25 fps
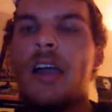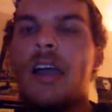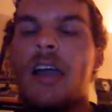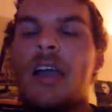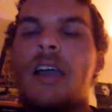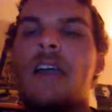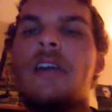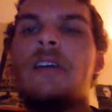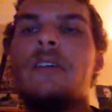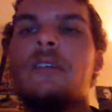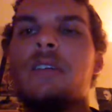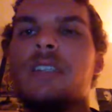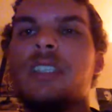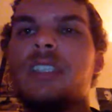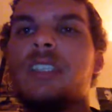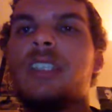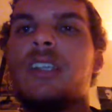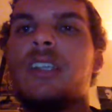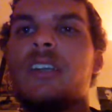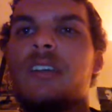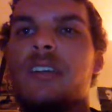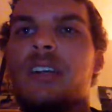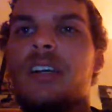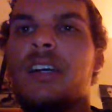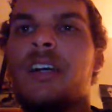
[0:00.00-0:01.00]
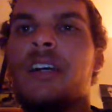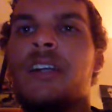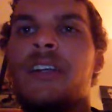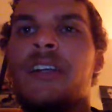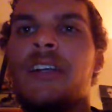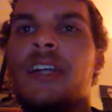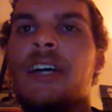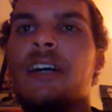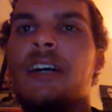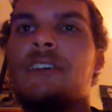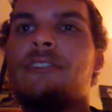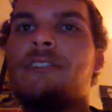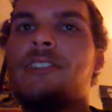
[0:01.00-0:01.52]
it was still good
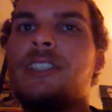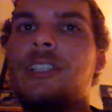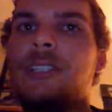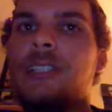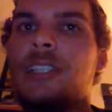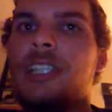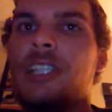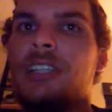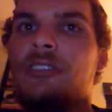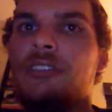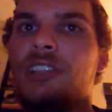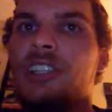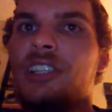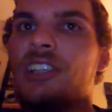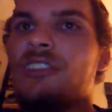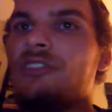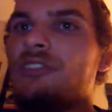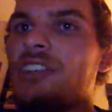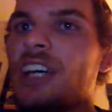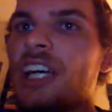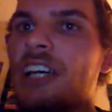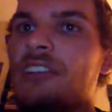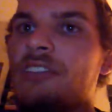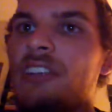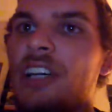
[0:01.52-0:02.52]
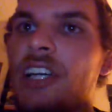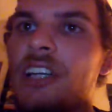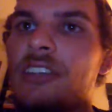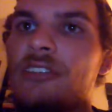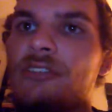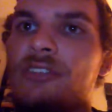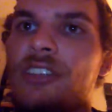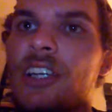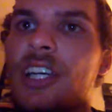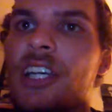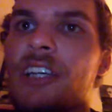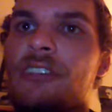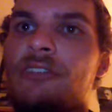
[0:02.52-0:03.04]
enough to give it a 5 out of
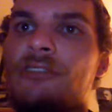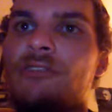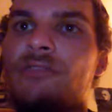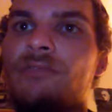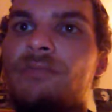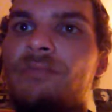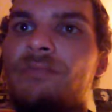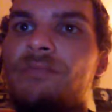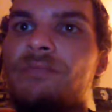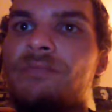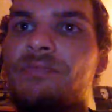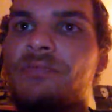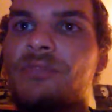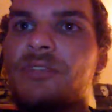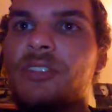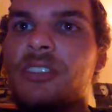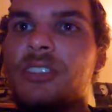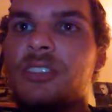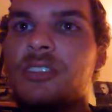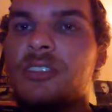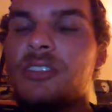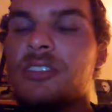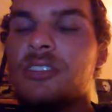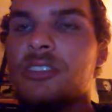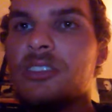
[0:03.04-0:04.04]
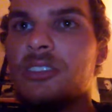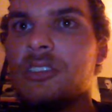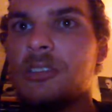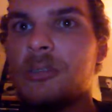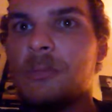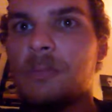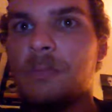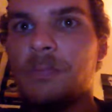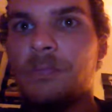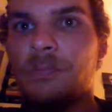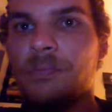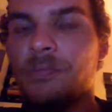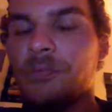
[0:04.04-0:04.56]
5. So
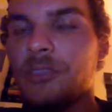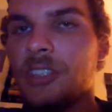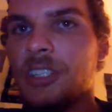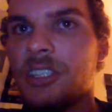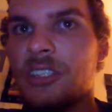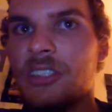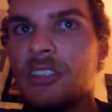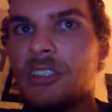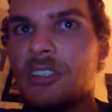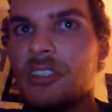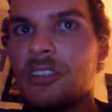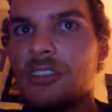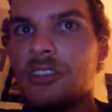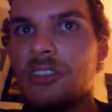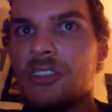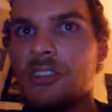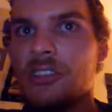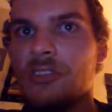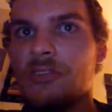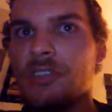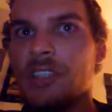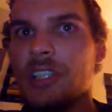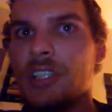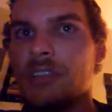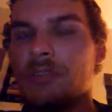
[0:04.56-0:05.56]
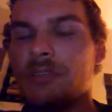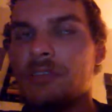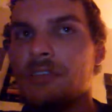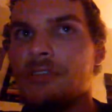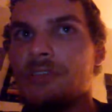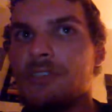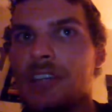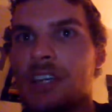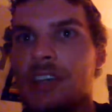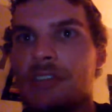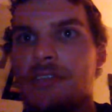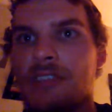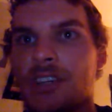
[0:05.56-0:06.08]
it's deserving of a
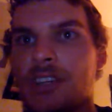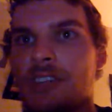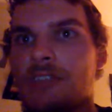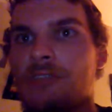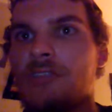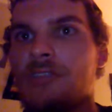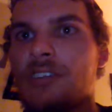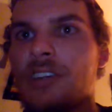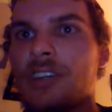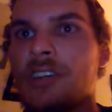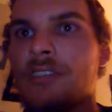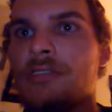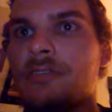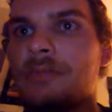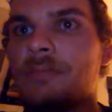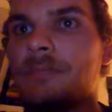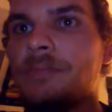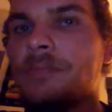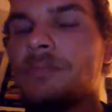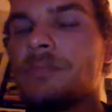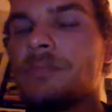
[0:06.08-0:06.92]
5 out of 5.